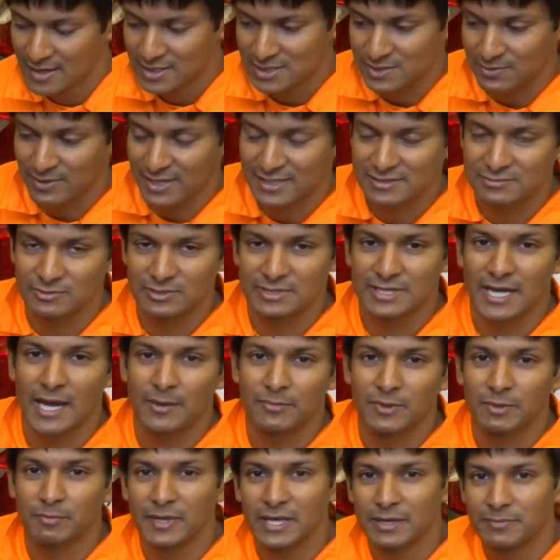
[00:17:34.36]
So I had to
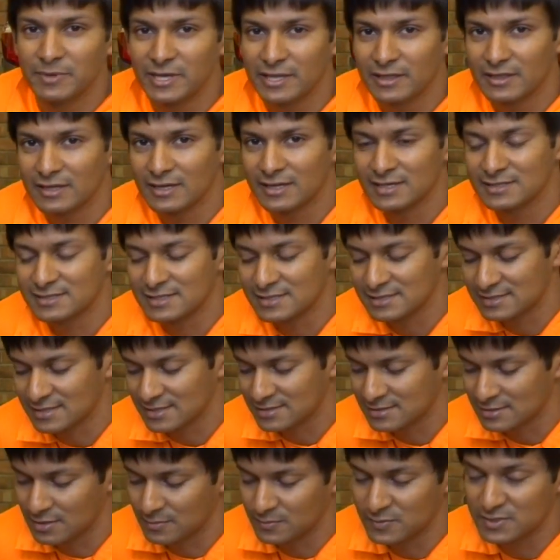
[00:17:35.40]
adapt the BB30
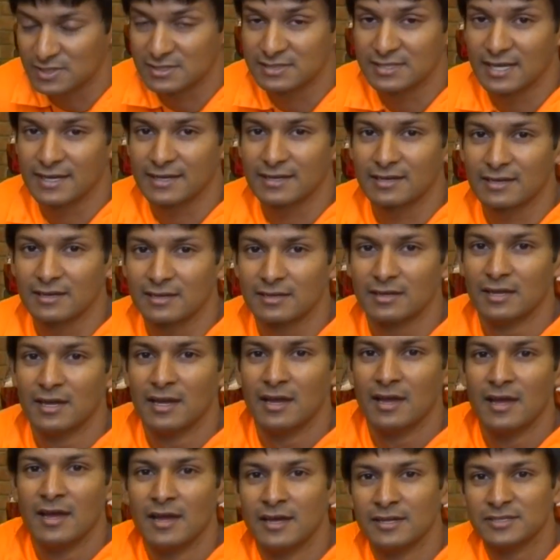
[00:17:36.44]
system to take a
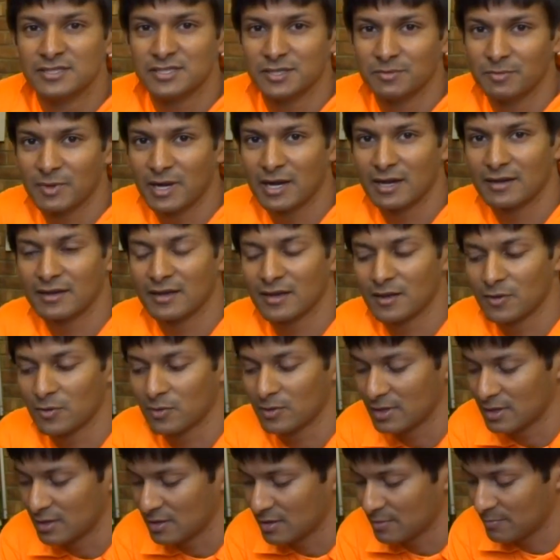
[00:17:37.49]

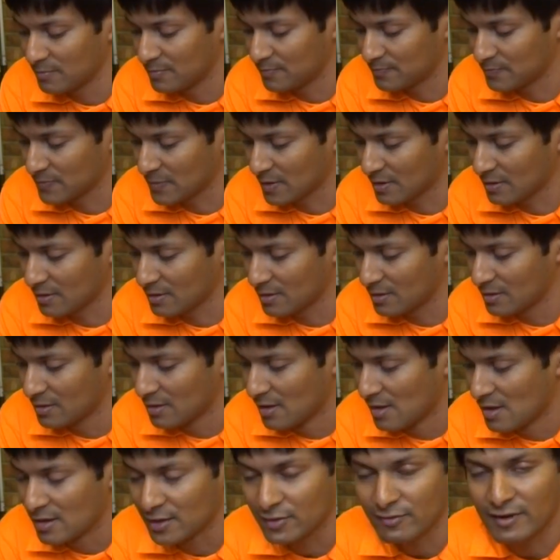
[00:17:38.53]
Shimano
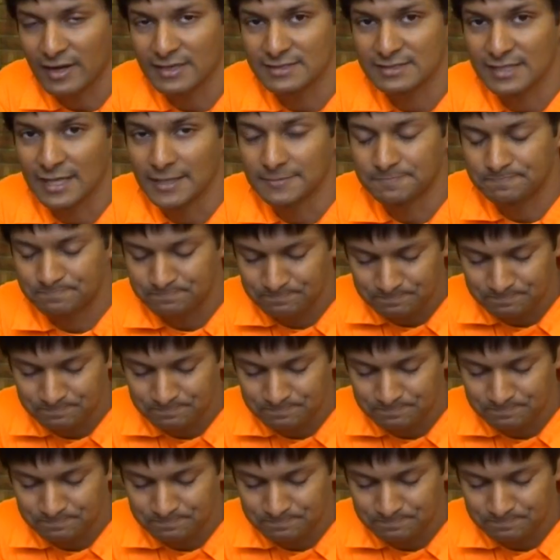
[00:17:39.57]
crankset.